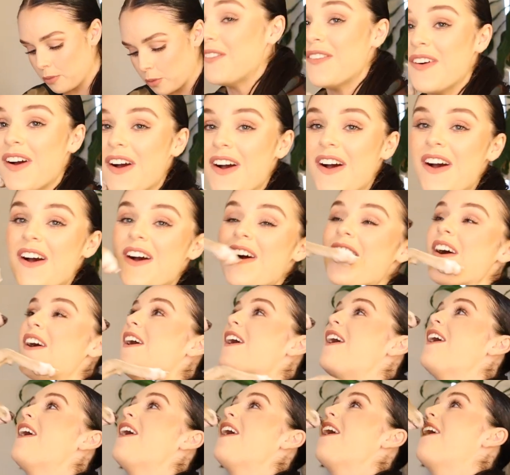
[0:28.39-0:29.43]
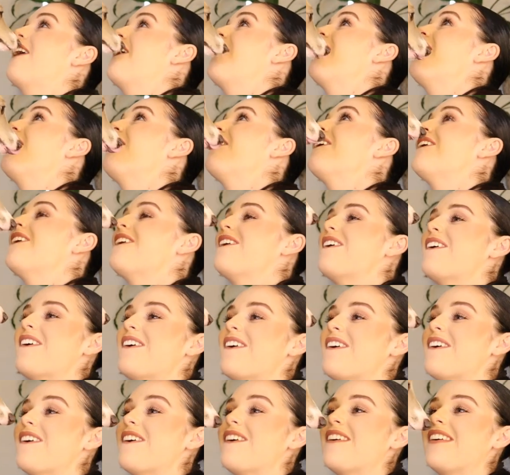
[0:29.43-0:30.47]

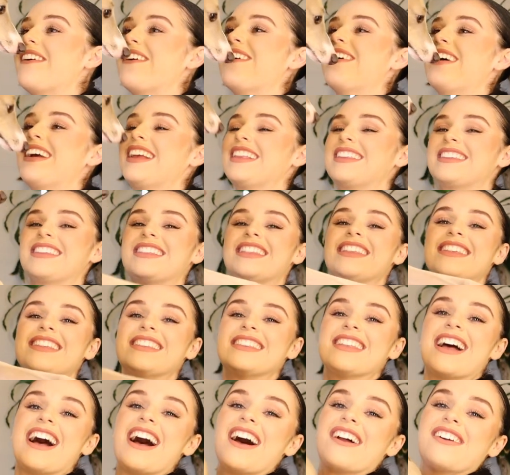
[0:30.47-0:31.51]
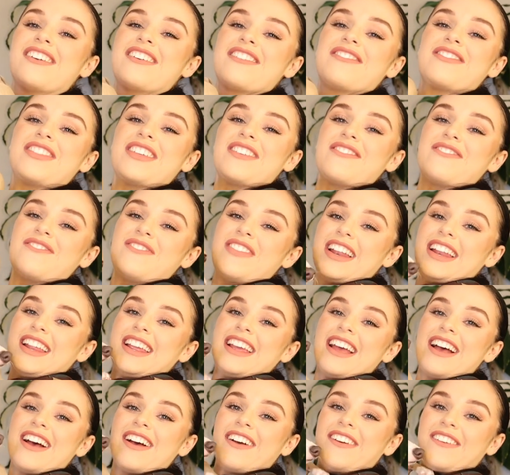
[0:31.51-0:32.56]
Whoa, it's the star of the
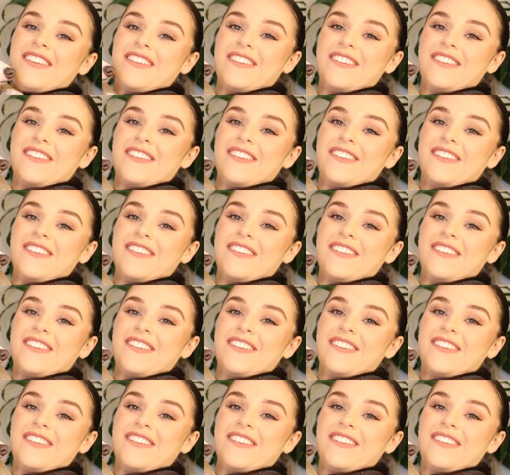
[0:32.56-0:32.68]
video.